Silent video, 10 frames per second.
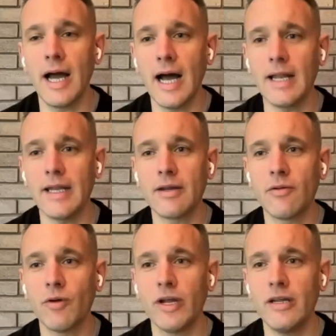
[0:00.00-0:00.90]
And
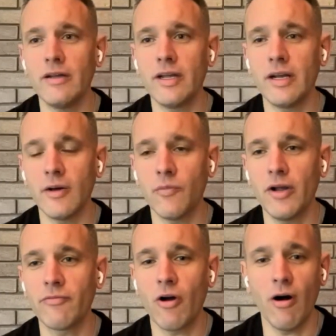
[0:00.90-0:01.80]

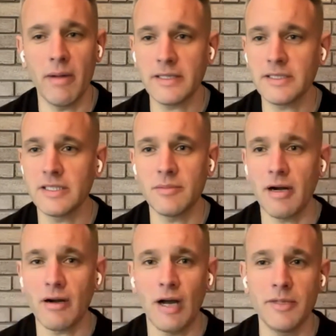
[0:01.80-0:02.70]
we've got a message
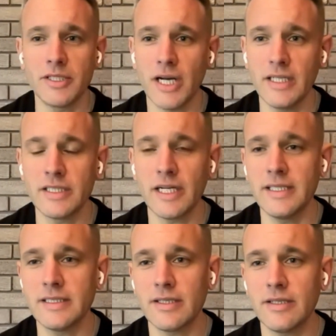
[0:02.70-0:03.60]
about climate change
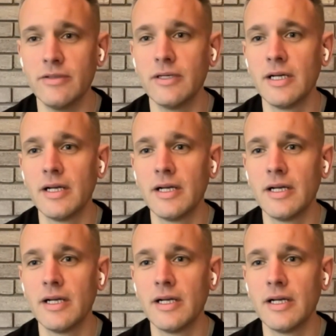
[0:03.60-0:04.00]
into